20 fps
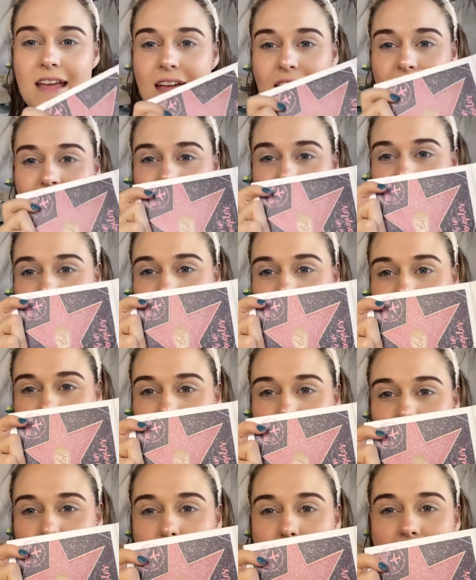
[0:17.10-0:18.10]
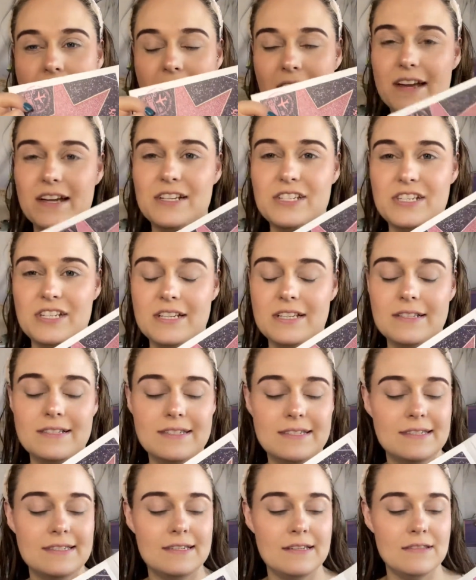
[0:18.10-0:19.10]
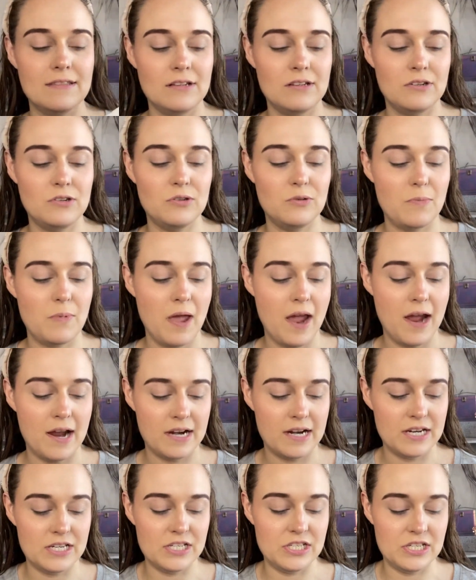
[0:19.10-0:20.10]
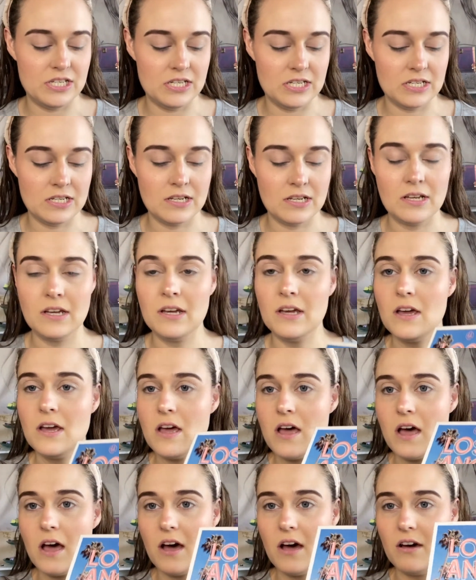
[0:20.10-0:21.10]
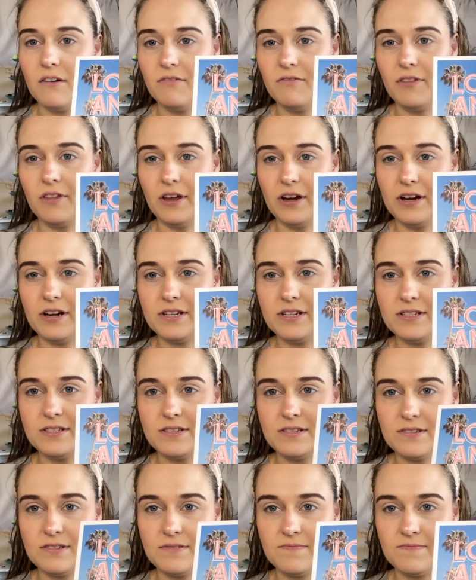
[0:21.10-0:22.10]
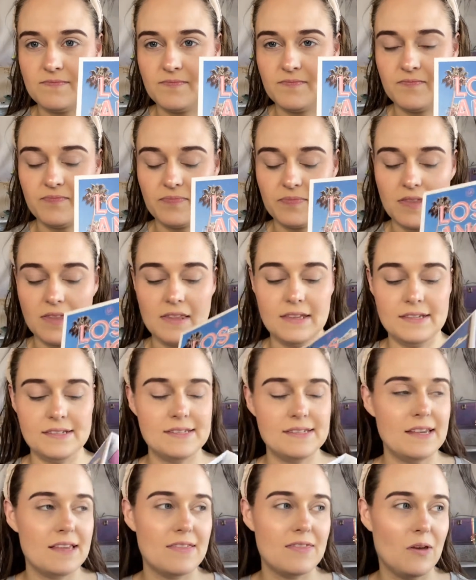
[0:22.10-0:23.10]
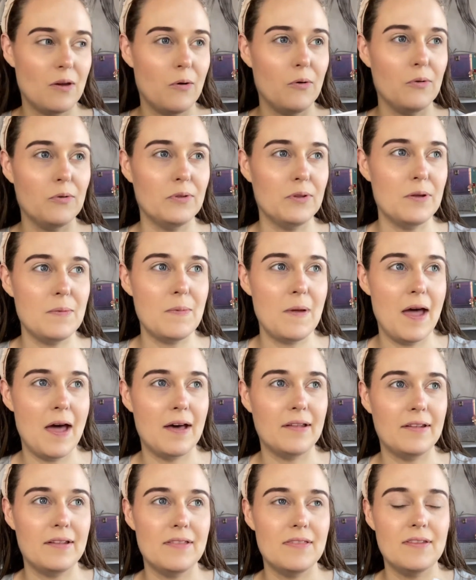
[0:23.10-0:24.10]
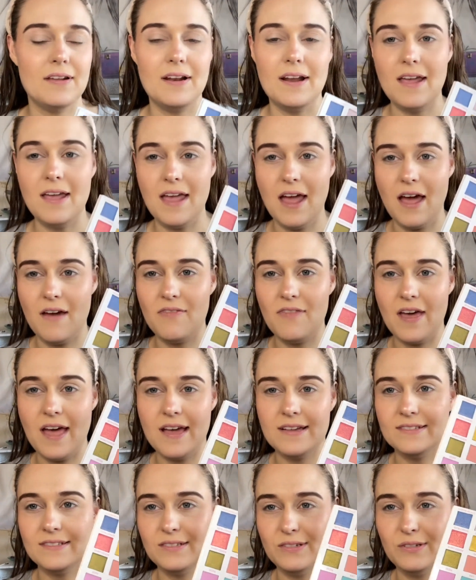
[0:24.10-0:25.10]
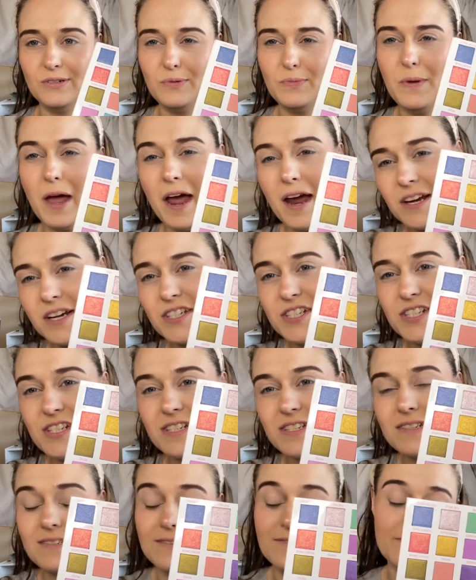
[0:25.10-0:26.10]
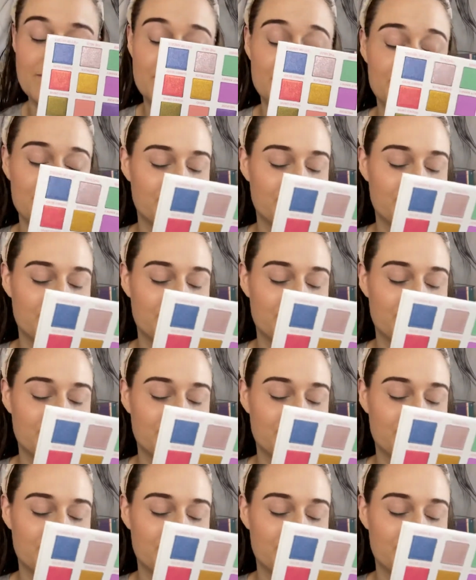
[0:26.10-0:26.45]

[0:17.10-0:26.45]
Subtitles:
and I love the packaging. This is in the new packaging of theirs. This is like the only palette that I had that has the new packaging, so